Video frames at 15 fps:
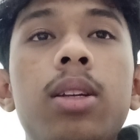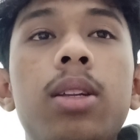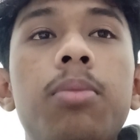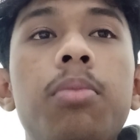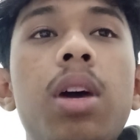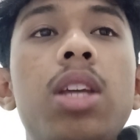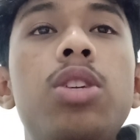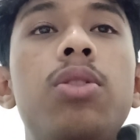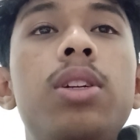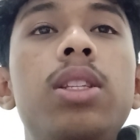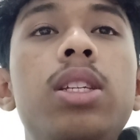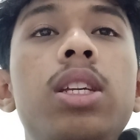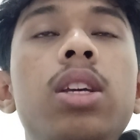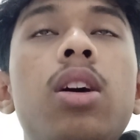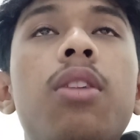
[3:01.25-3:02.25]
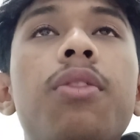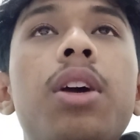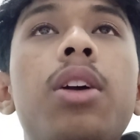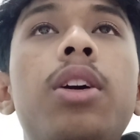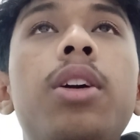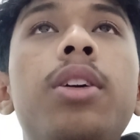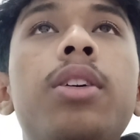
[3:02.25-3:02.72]
the majority of
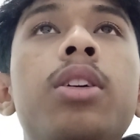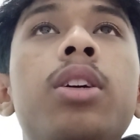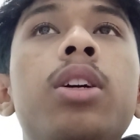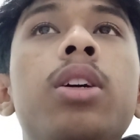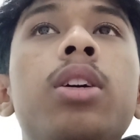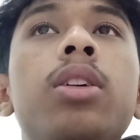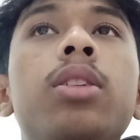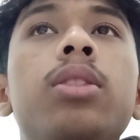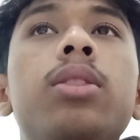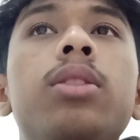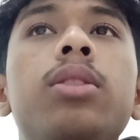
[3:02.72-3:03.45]
error